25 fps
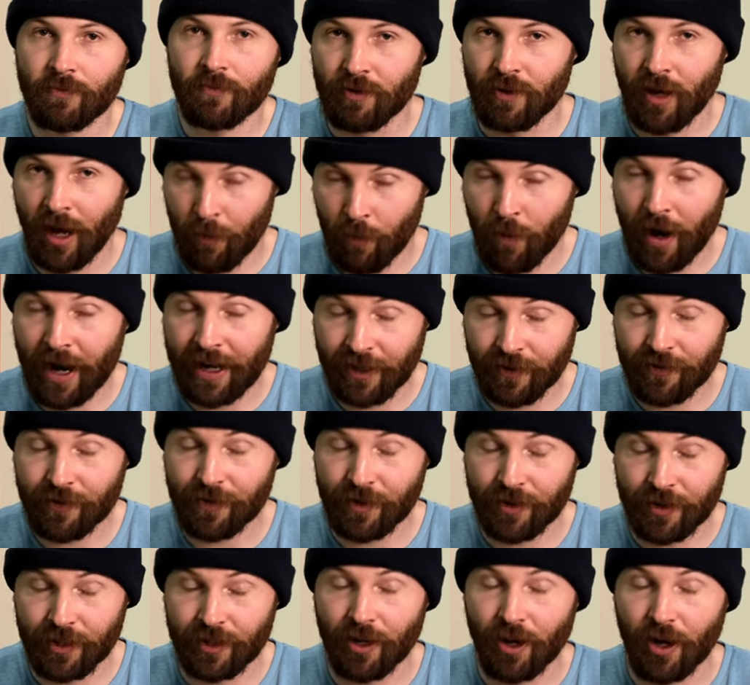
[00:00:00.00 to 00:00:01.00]
I'm waiting for
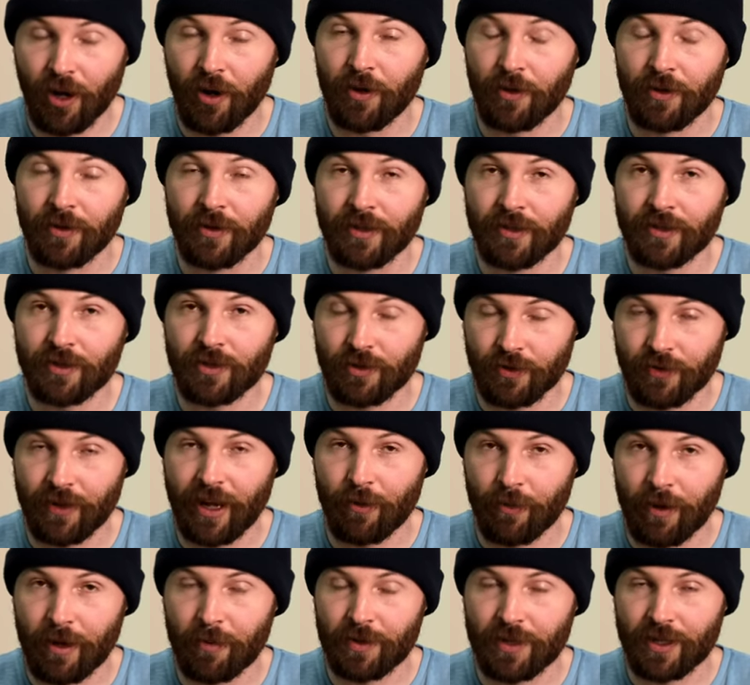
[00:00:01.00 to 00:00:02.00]
you to go to that
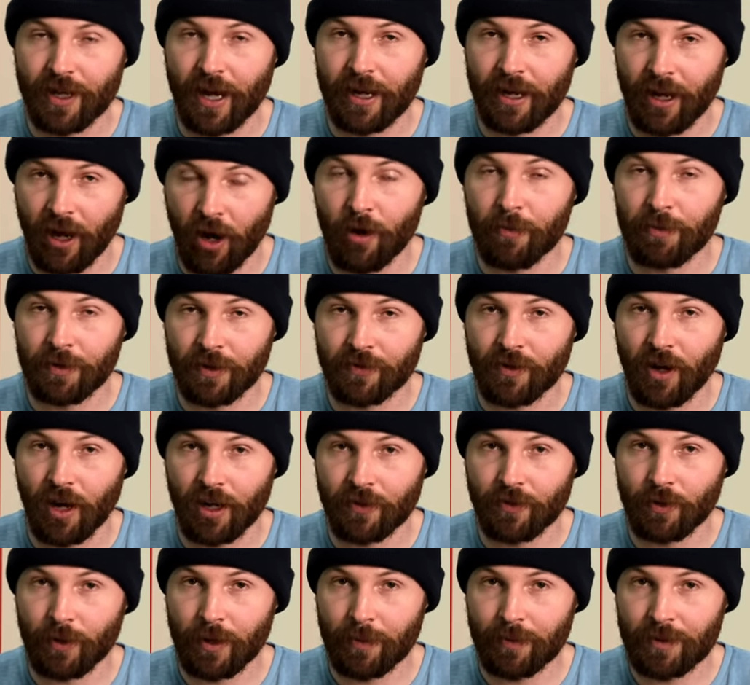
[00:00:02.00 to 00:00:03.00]
website. I hope you've gone
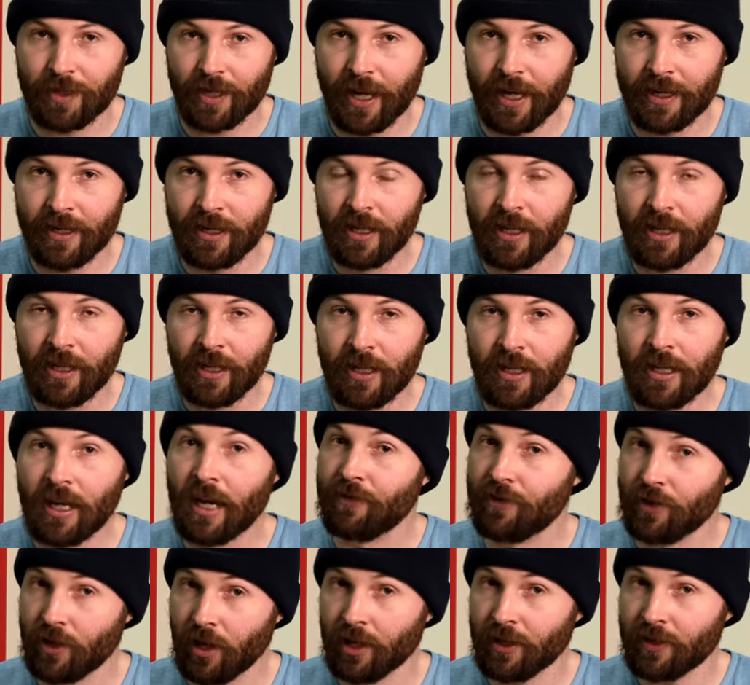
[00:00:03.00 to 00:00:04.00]
to the website.
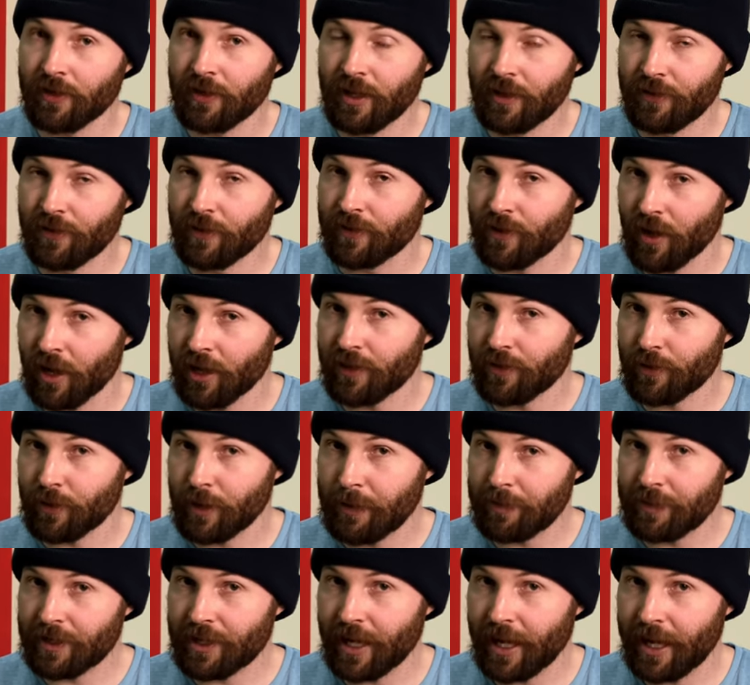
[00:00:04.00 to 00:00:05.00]
If you've gone to the
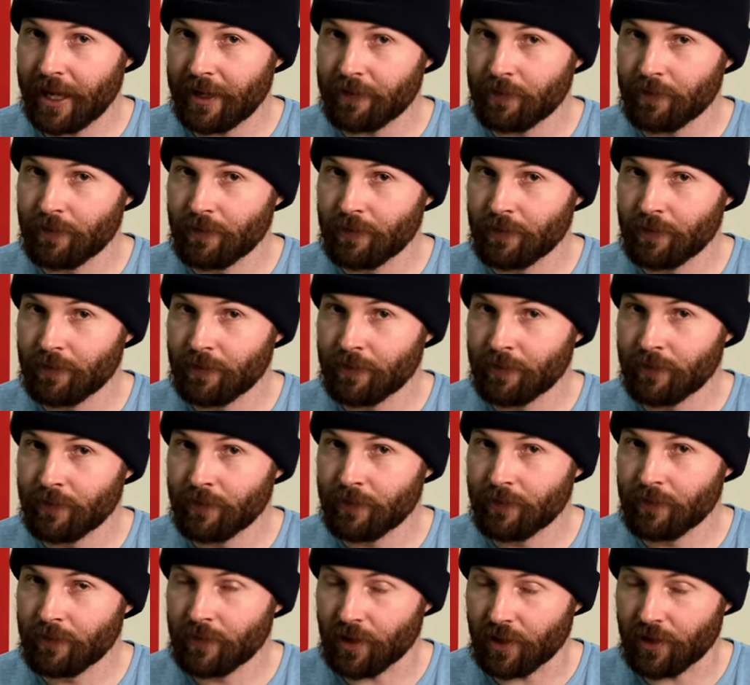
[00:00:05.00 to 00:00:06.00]
website,
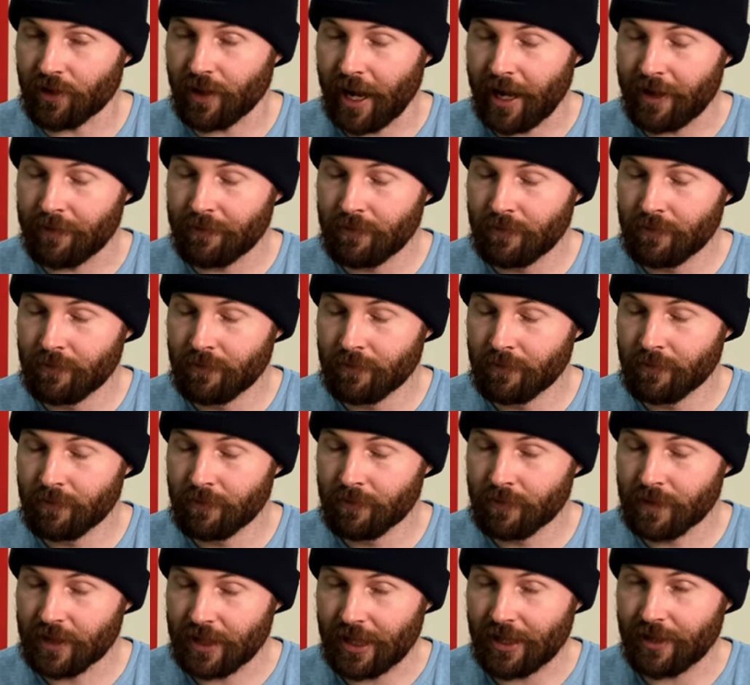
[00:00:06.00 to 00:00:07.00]
you're great.
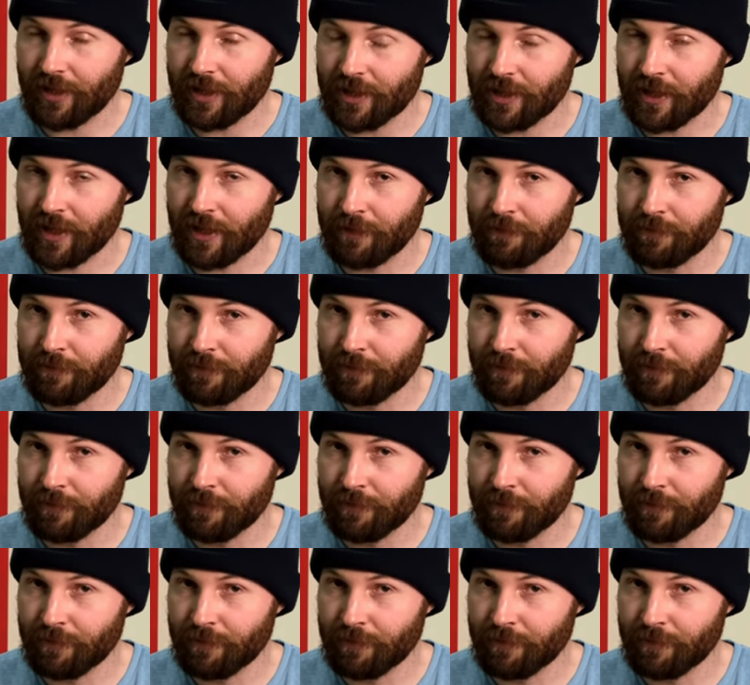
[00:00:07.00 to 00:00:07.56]
Seriously.